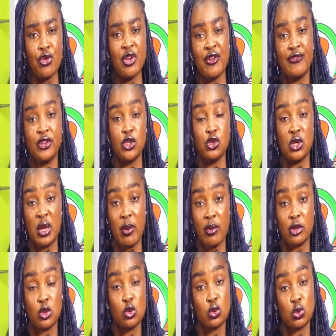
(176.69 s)
me kiasu
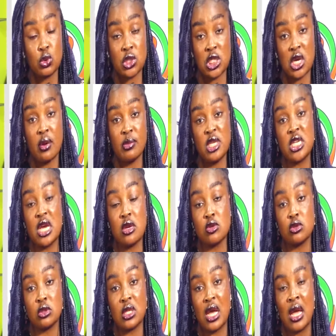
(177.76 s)
am na police for you and
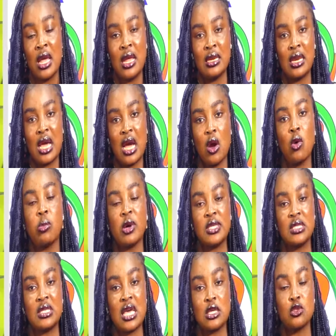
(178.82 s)
kanka for
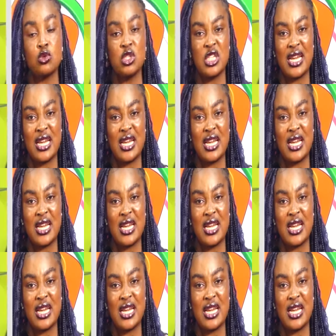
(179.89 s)
me ba